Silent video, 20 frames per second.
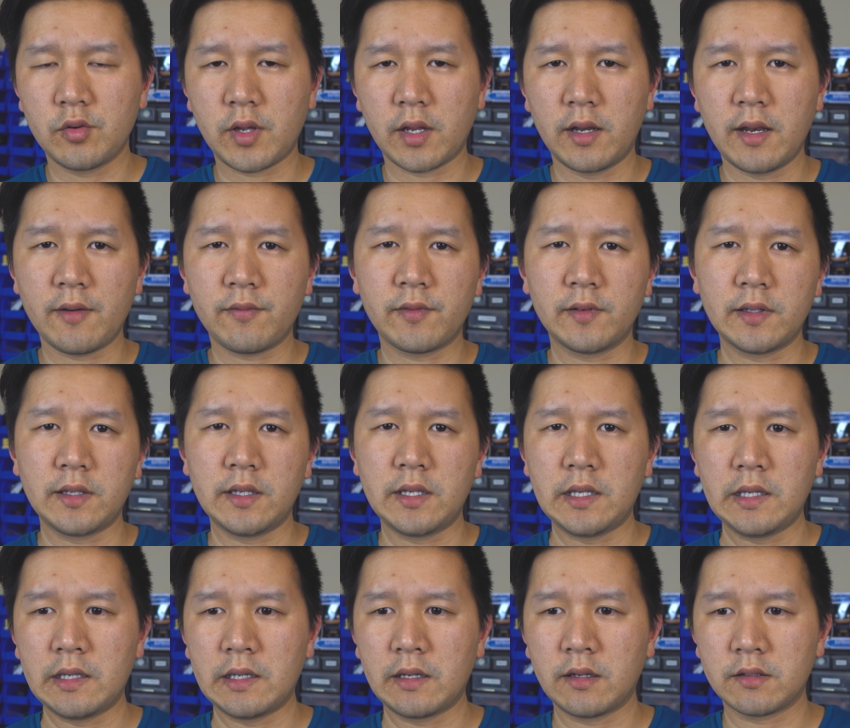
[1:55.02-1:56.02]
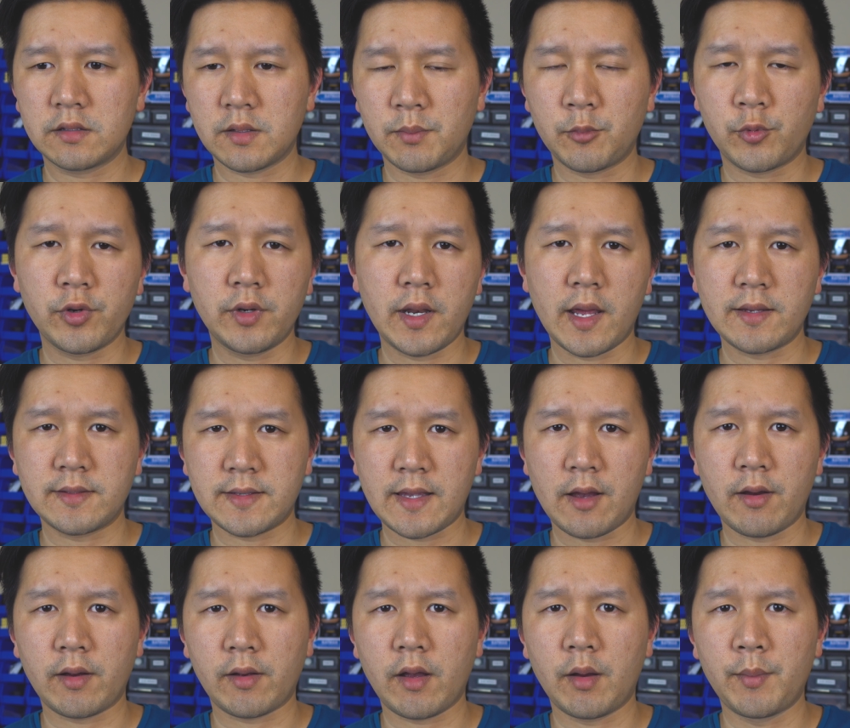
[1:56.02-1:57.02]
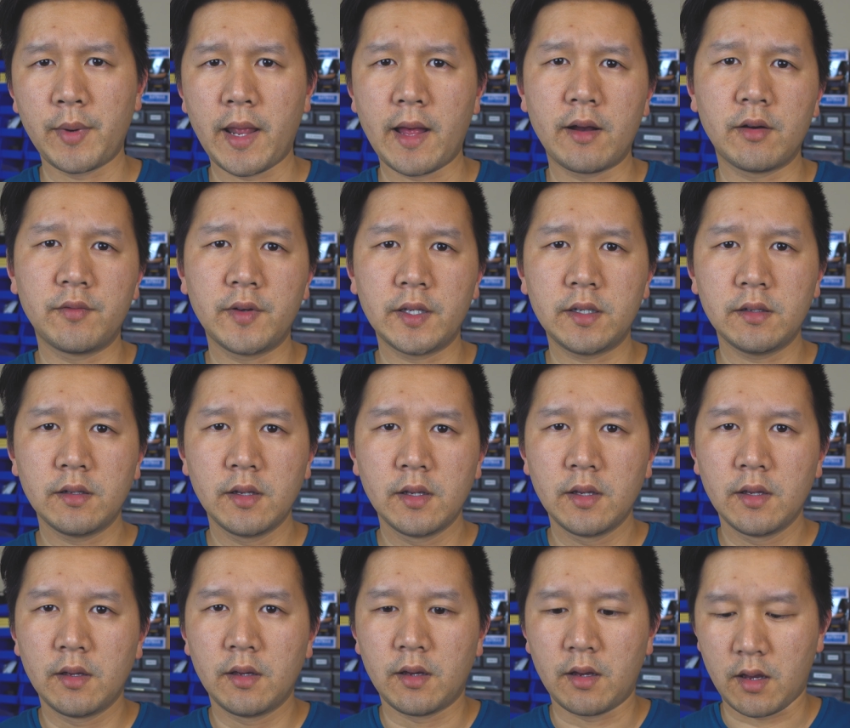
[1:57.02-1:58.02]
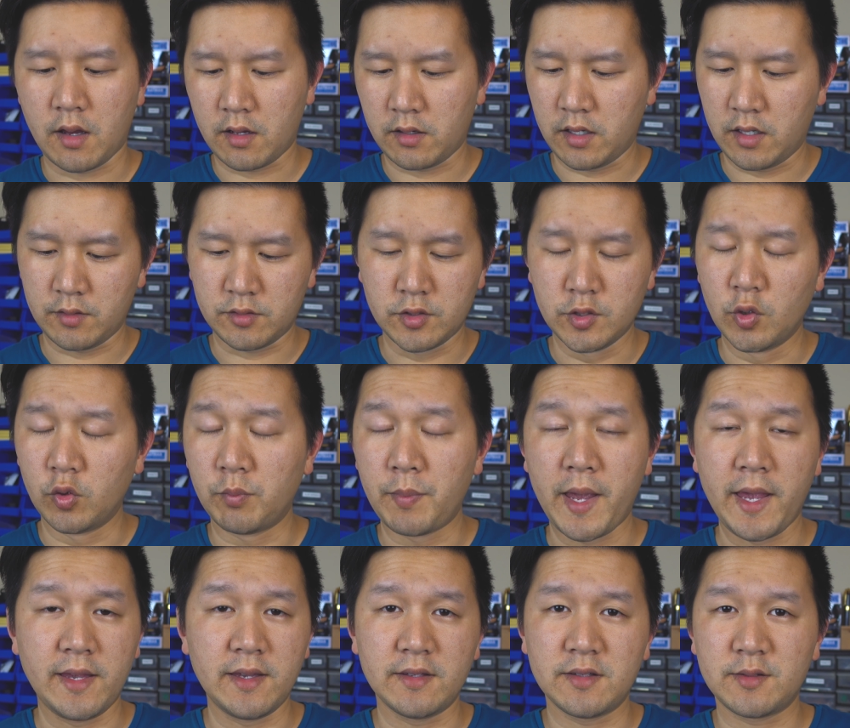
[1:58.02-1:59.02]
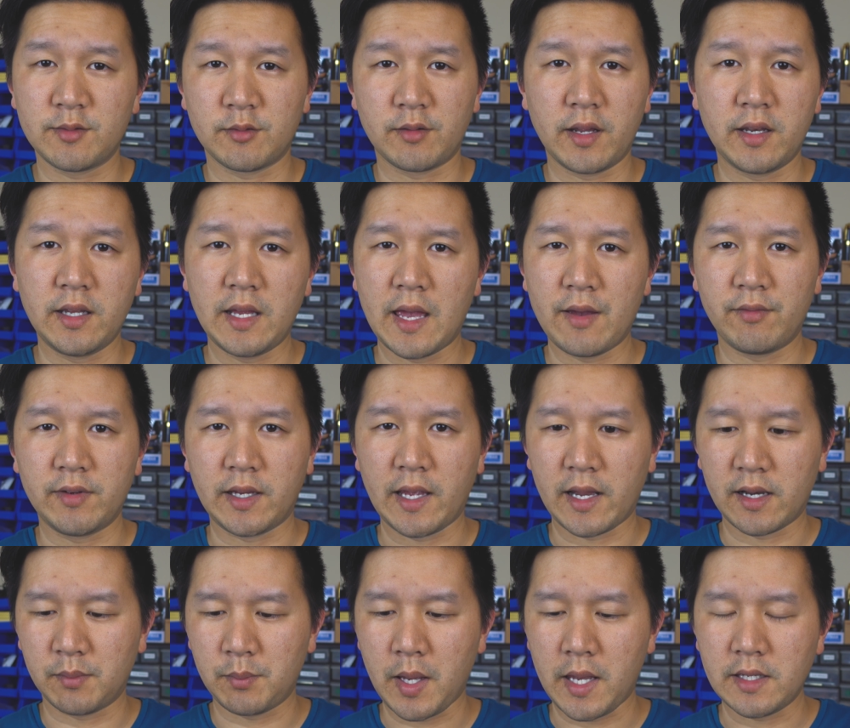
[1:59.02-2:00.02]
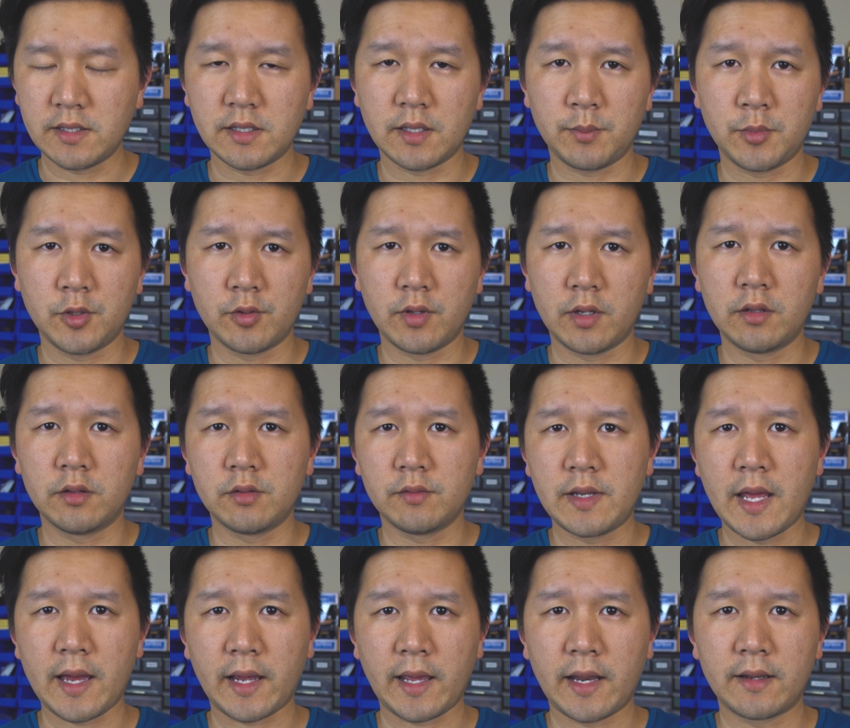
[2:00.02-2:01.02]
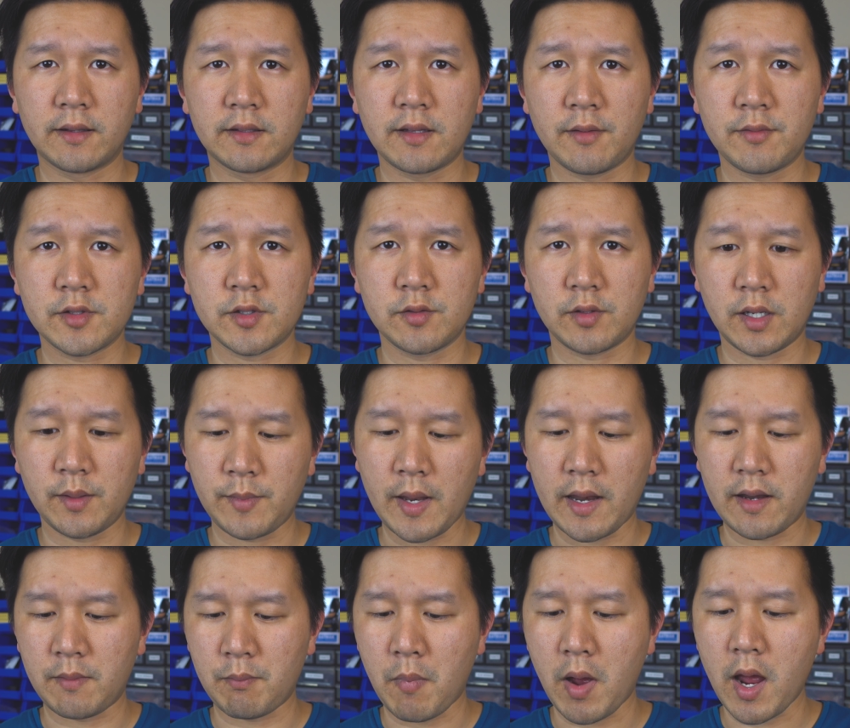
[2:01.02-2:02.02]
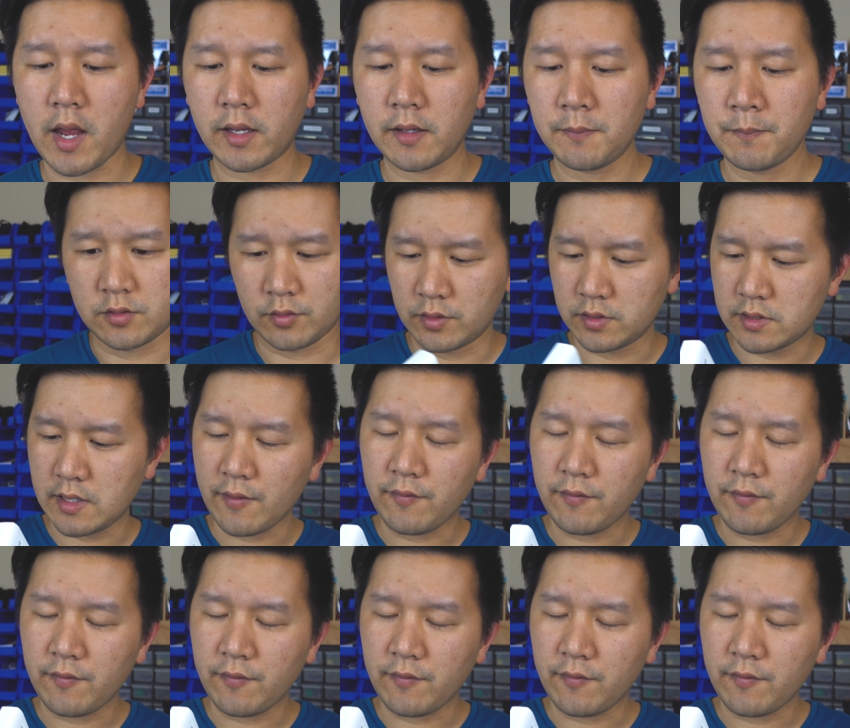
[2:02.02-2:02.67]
can definitely hear some pretty nice sound coming out of it. Uh, there's no bass or any heavy kind of bass if you're into that kind of stuff, so keep that in mind. So it's